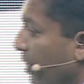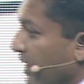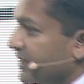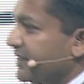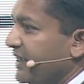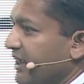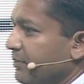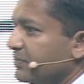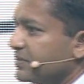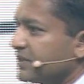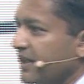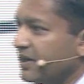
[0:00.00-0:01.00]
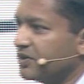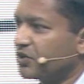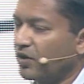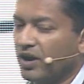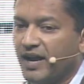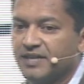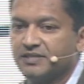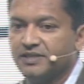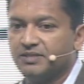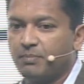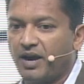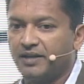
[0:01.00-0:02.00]
and teams and internalize
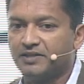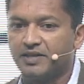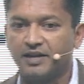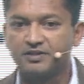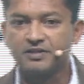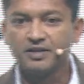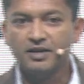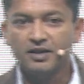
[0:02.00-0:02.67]
these mindsets,